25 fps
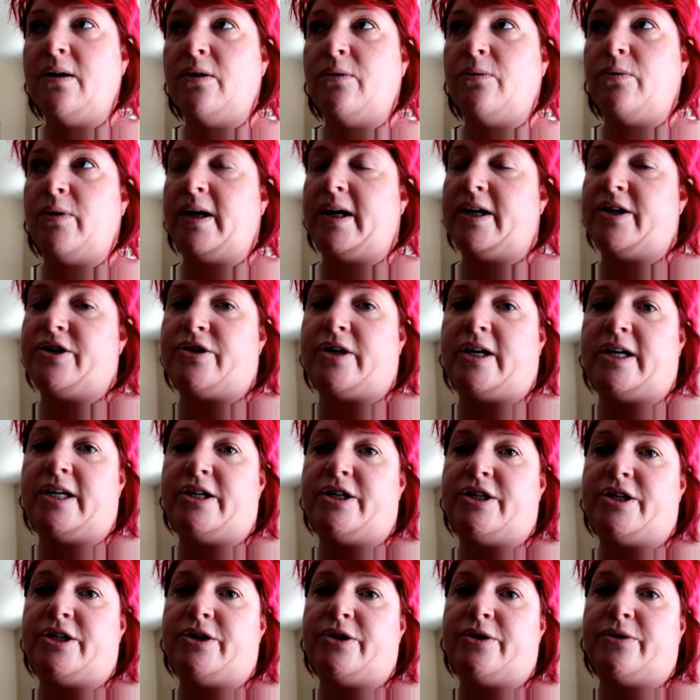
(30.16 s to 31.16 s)
what I try
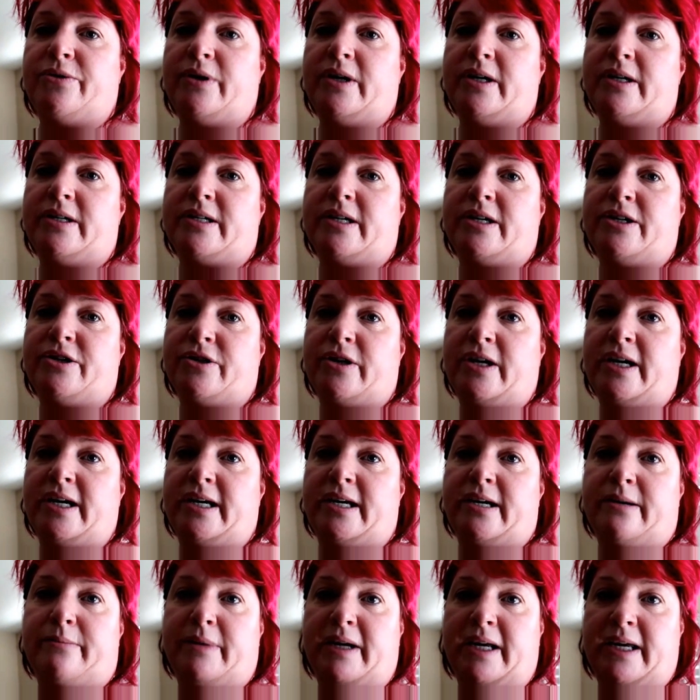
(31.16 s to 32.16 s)
to do is I try
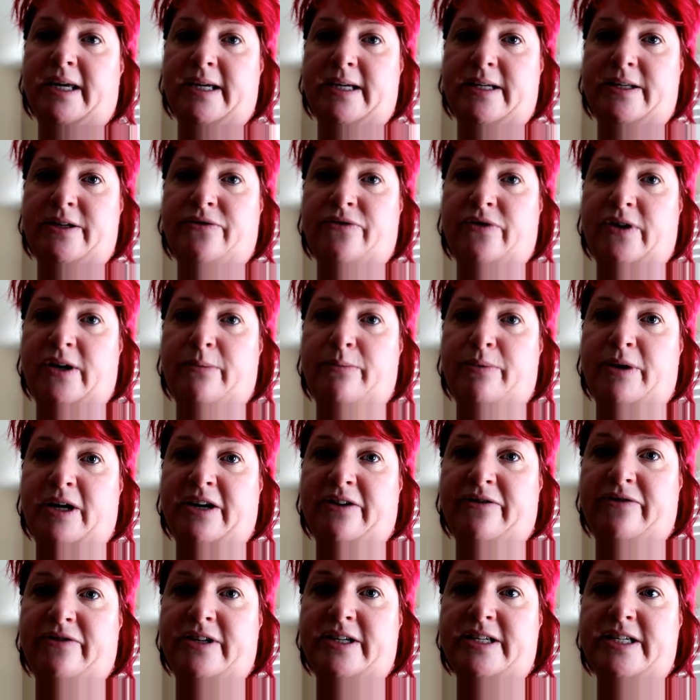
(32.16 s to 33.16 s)
to get my kids fed
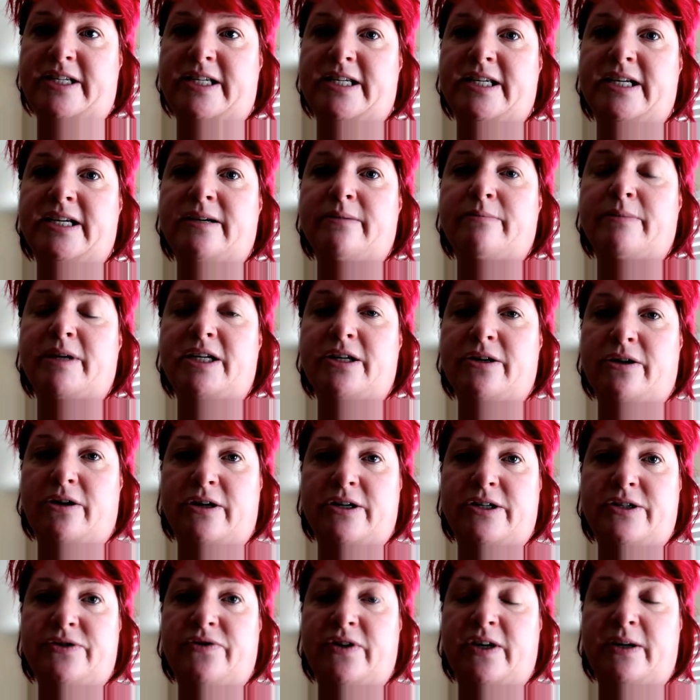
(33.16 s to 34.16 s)
breakfast, my
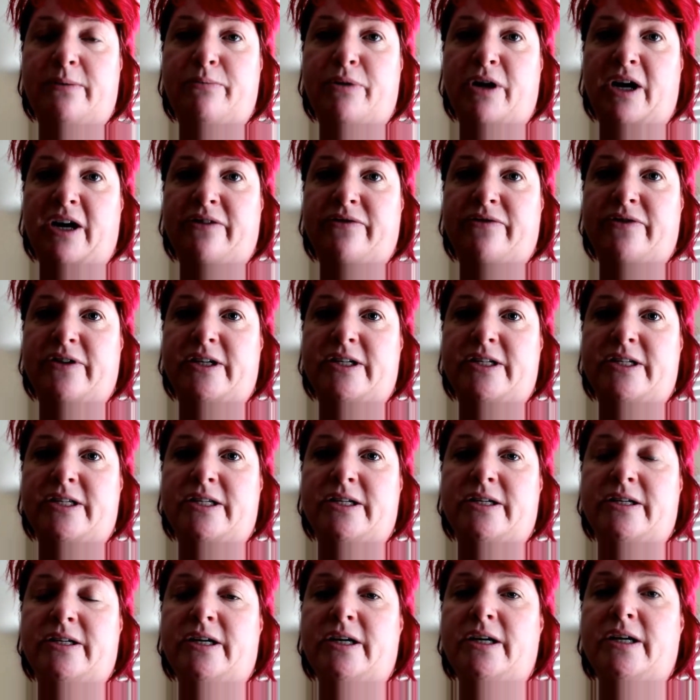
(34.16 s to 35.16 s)
dogs fed
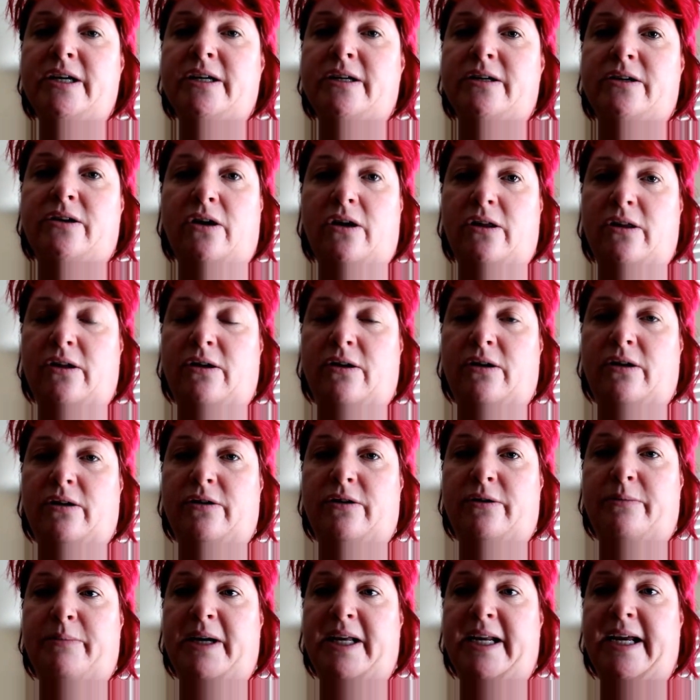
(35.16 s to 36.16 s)
breakfast, Nala
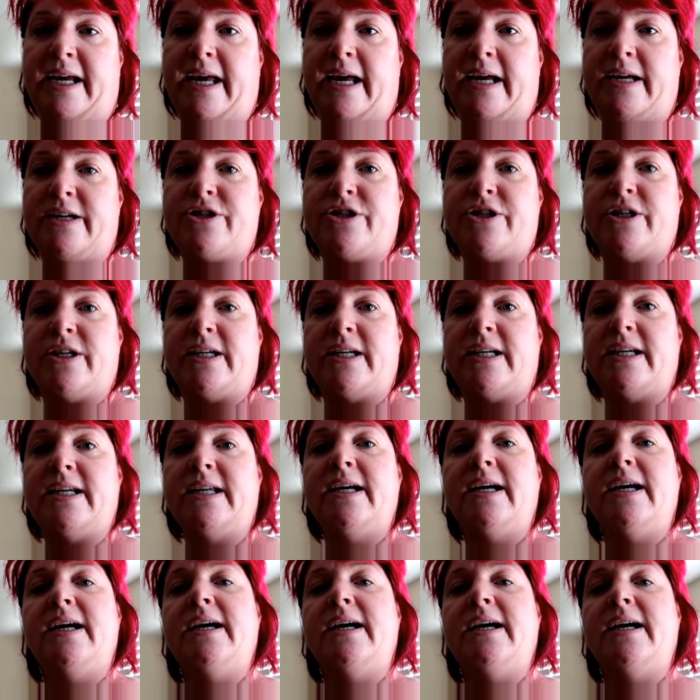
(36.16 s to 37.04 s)
all her medication,